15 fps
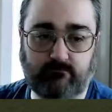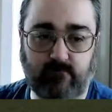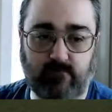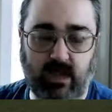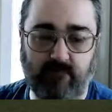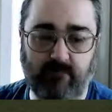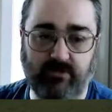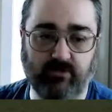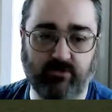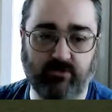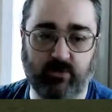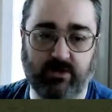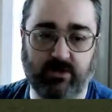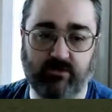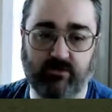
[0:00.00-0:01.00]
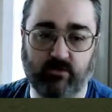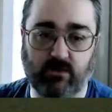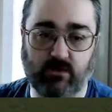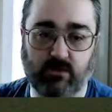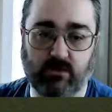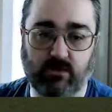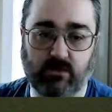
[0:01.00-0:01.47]
If it doesn't work, it doesn't
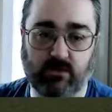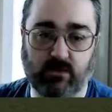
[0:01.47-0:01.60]
work.